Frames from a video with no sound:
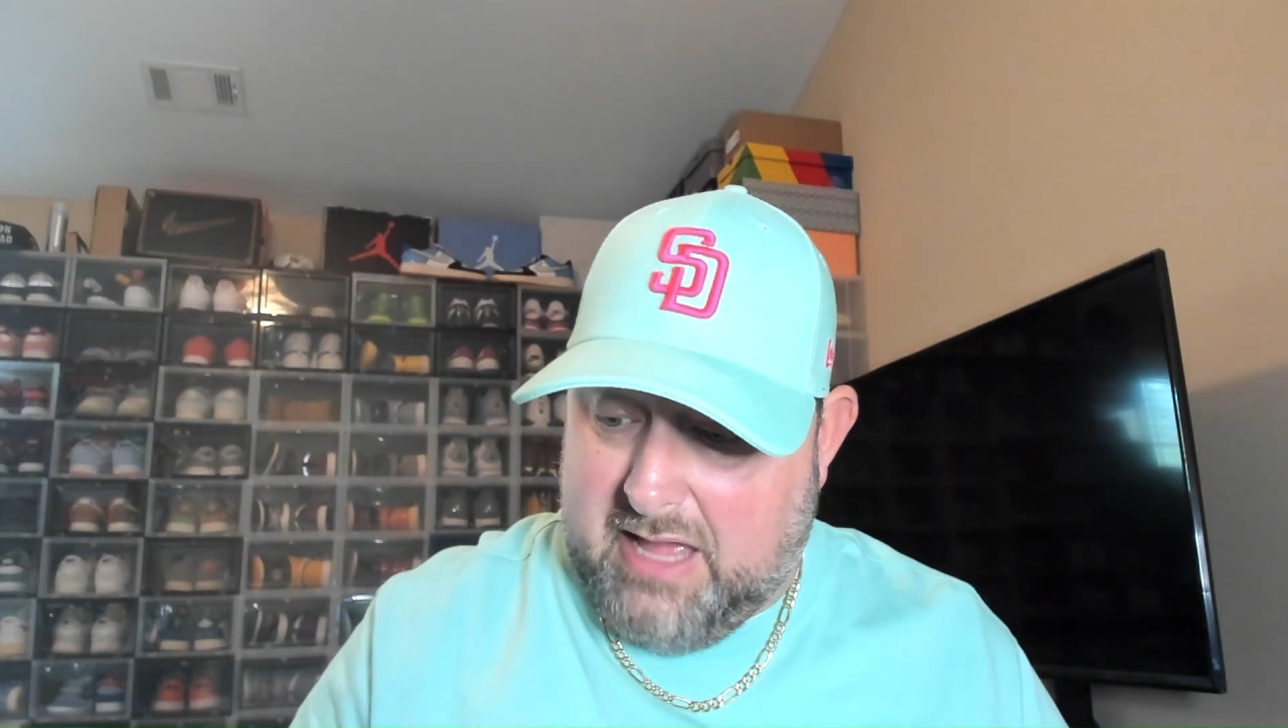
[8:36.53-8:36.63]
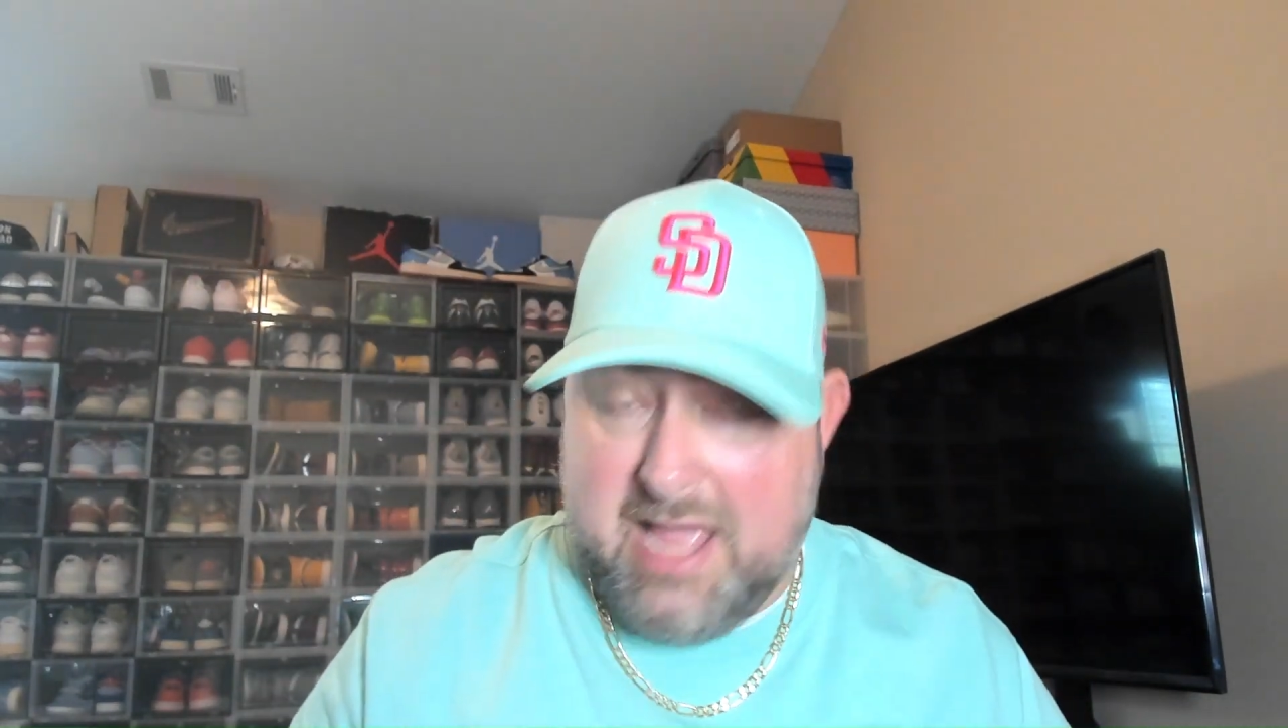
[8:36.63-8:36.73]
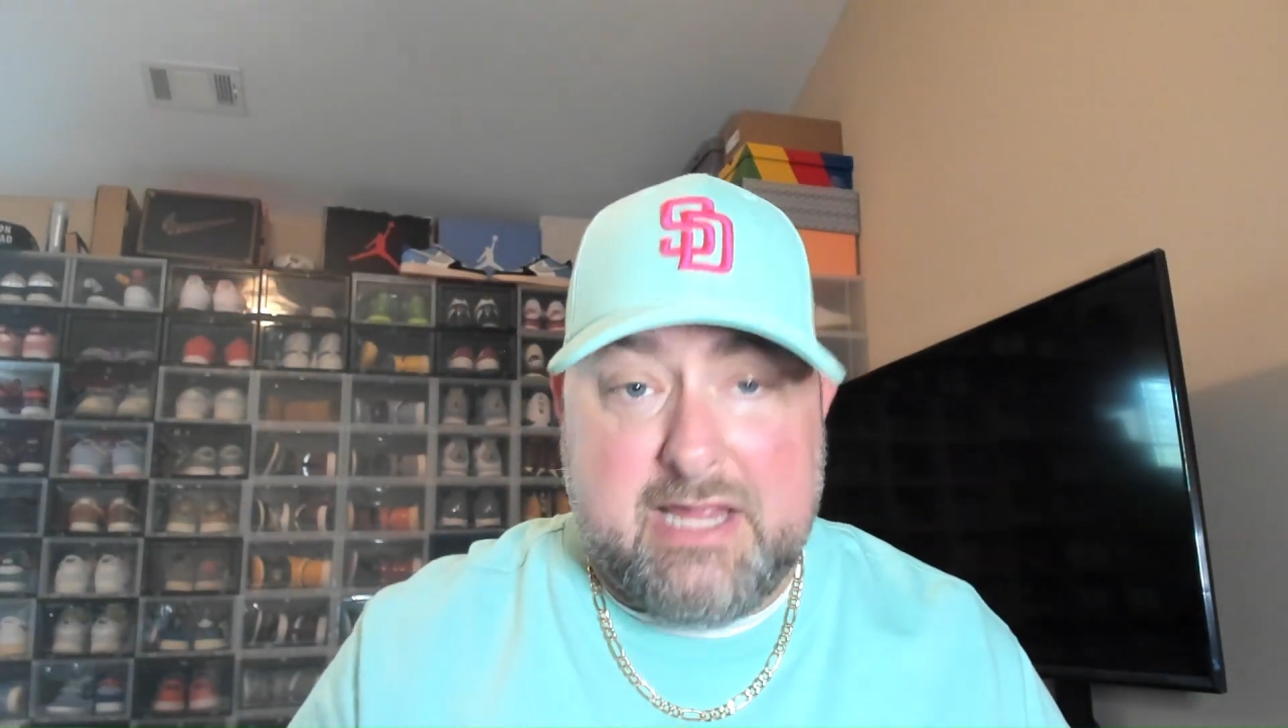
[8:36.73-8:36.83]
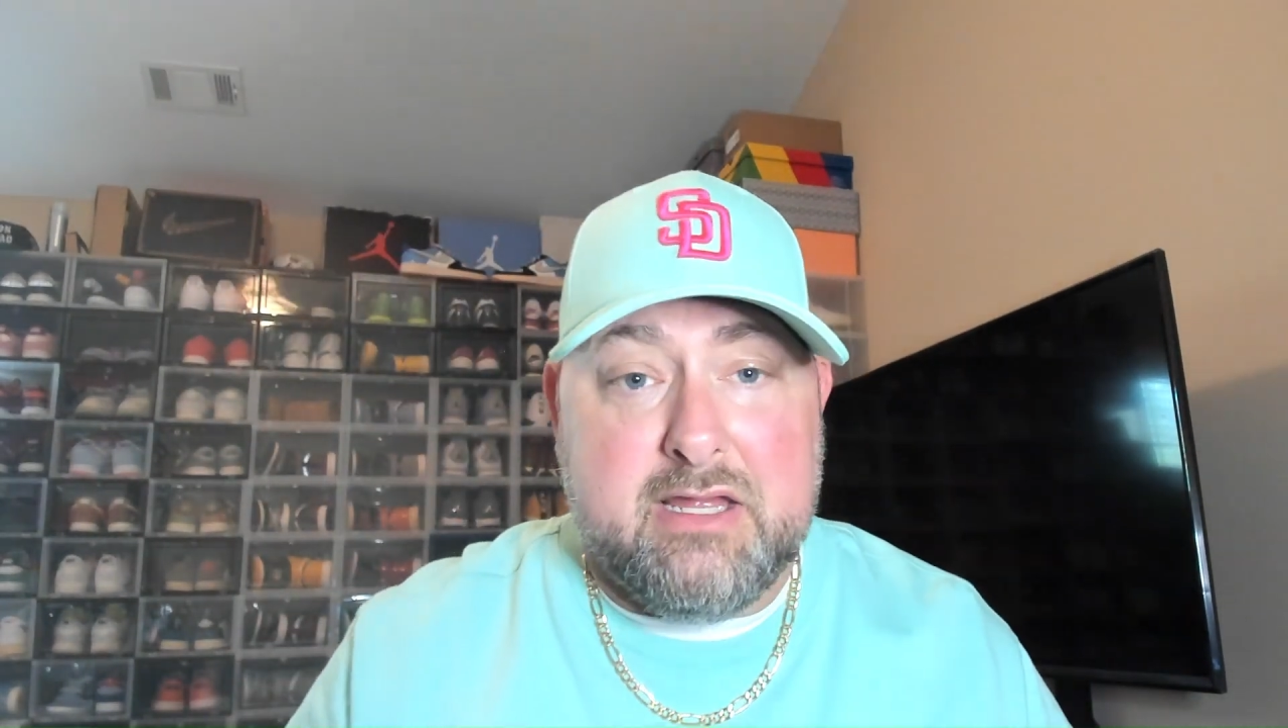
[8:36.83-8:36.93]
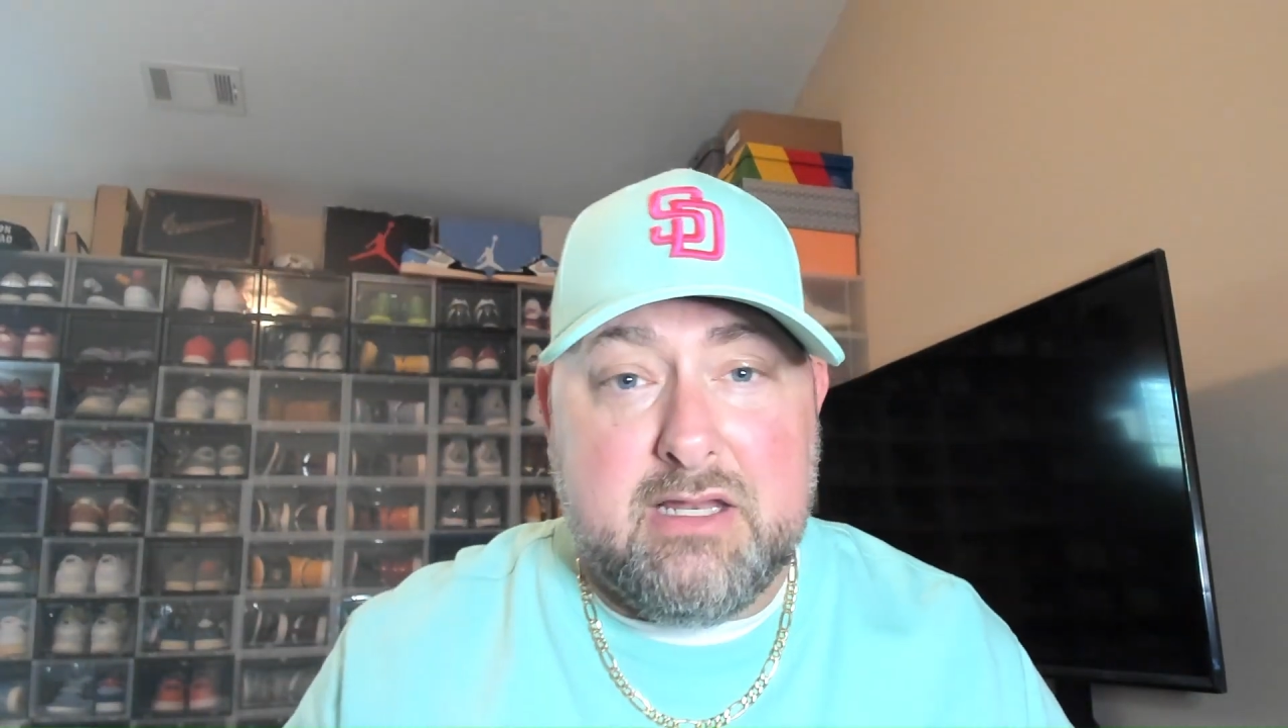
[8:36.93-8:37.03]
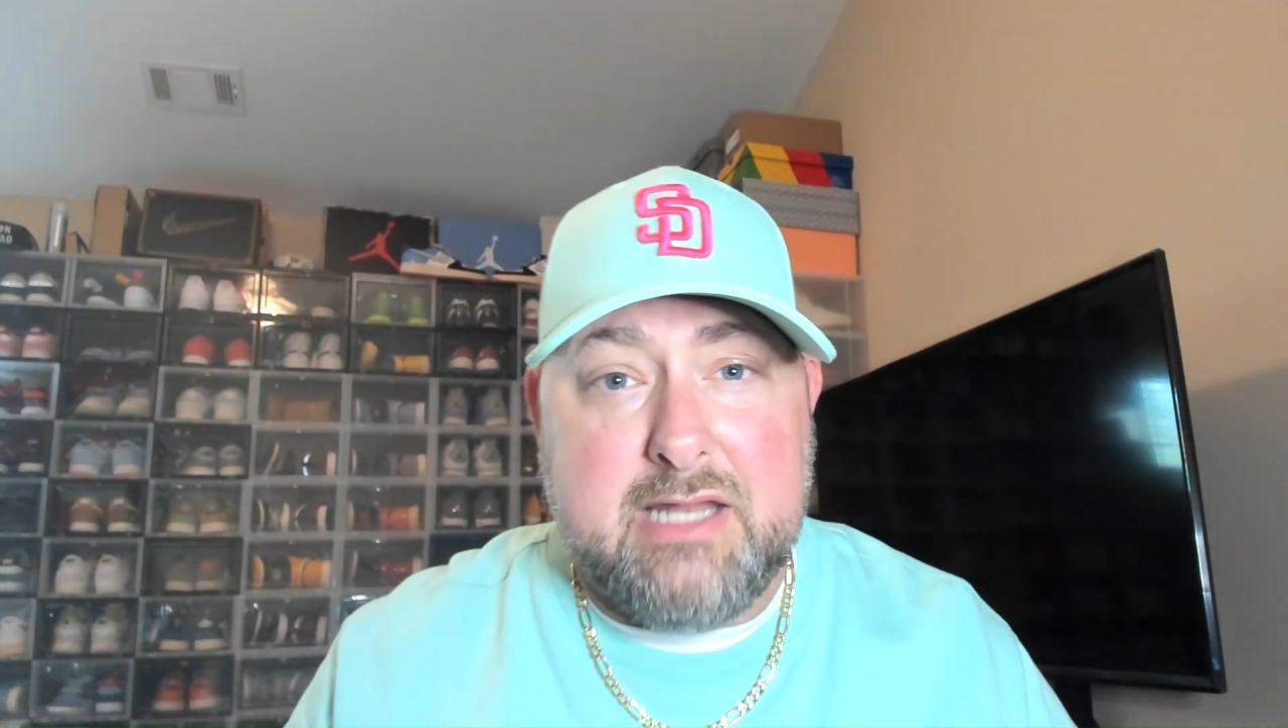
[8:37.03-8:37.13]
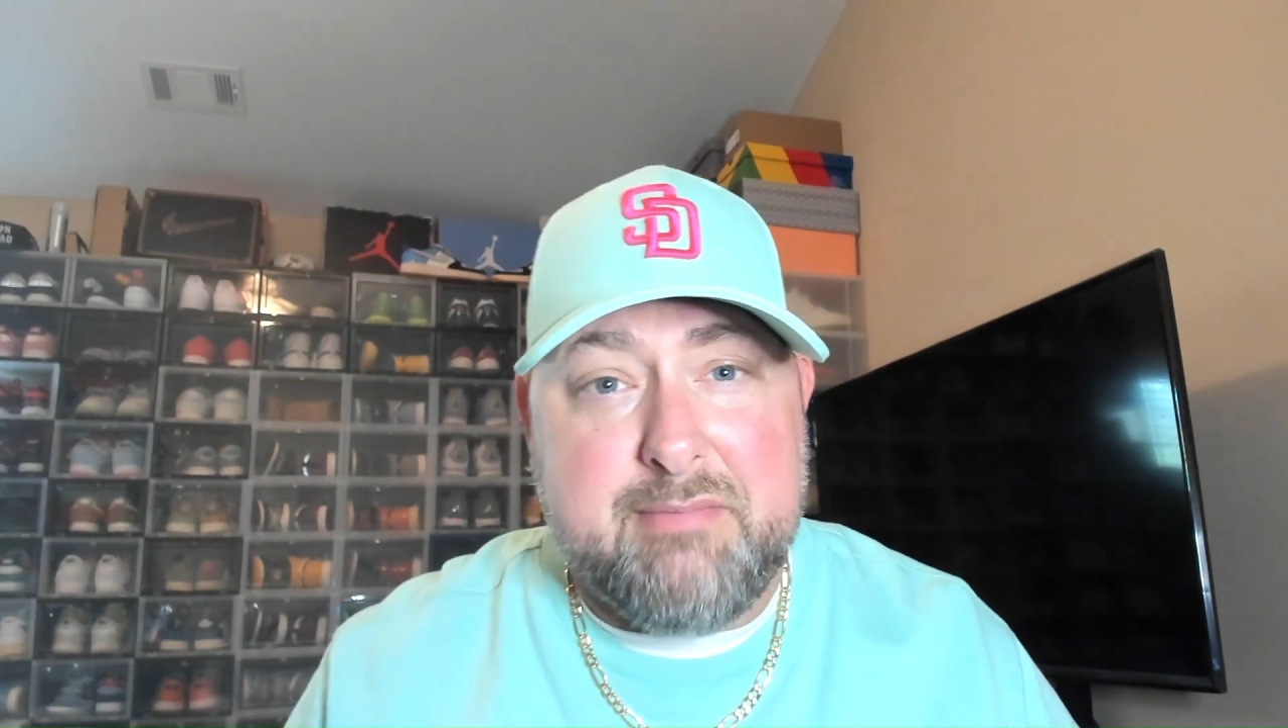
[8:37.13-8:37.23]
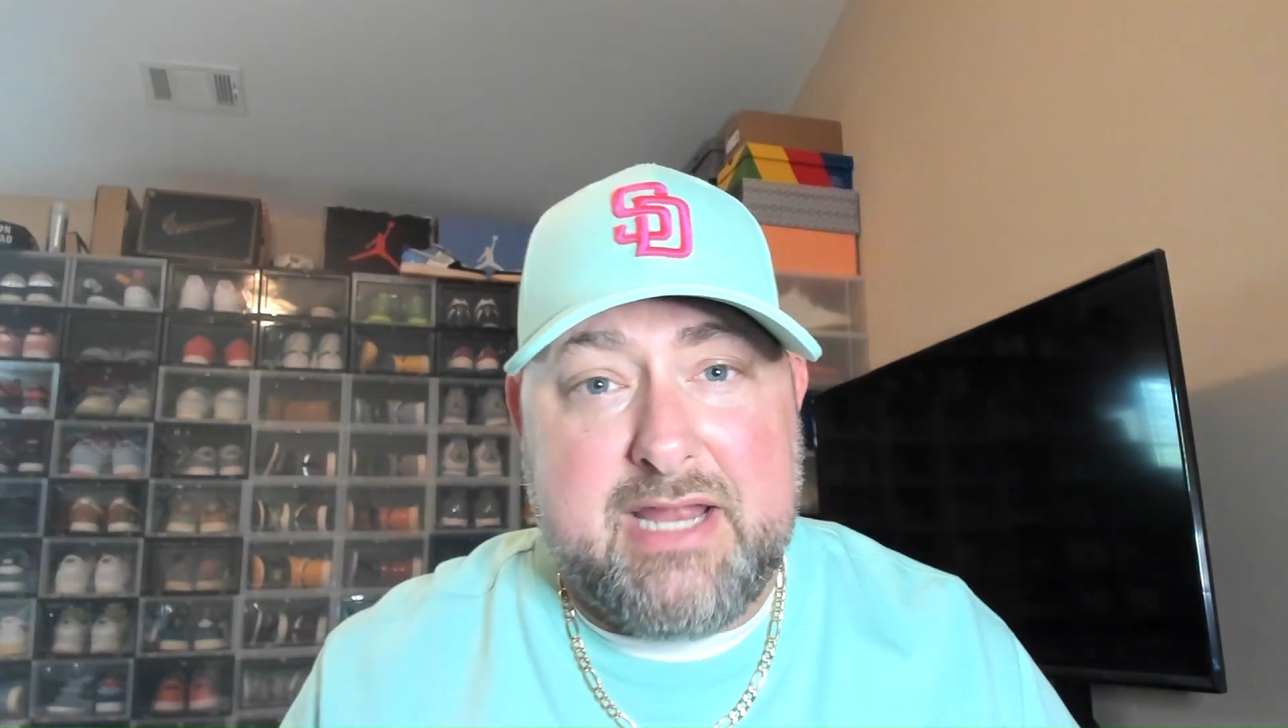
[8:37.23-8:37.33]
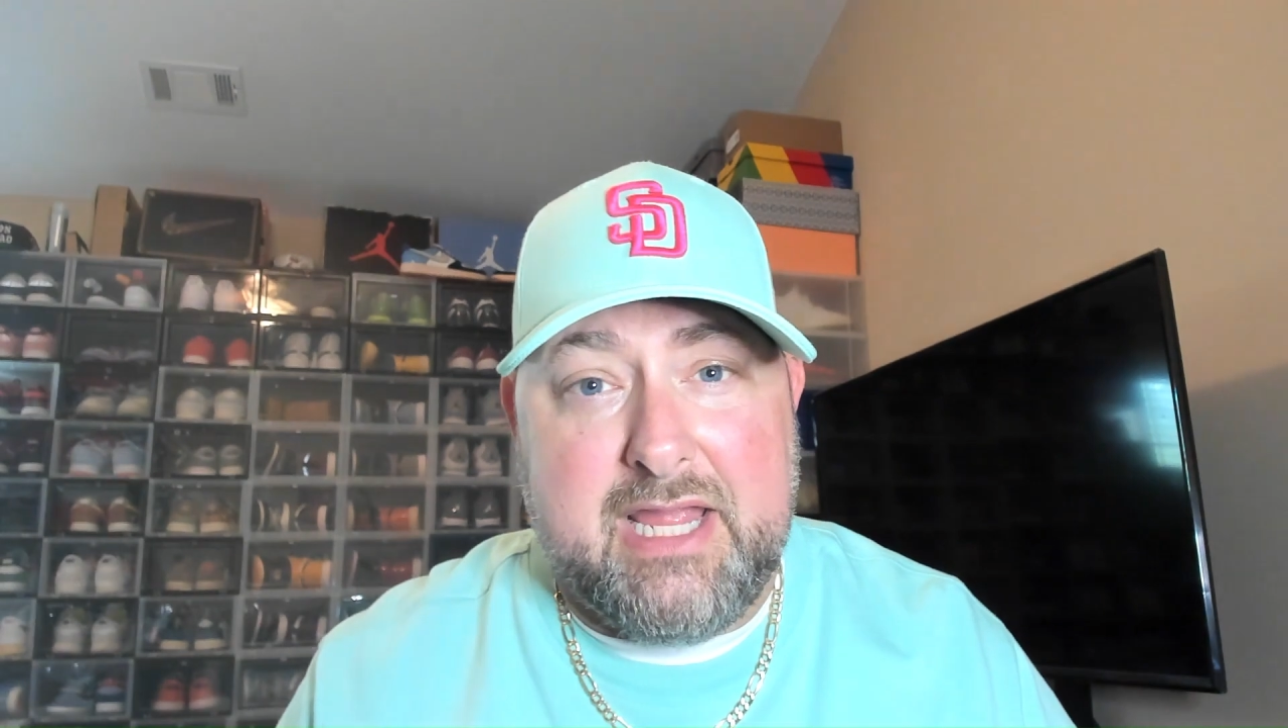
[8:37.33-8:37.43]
Hey, lemon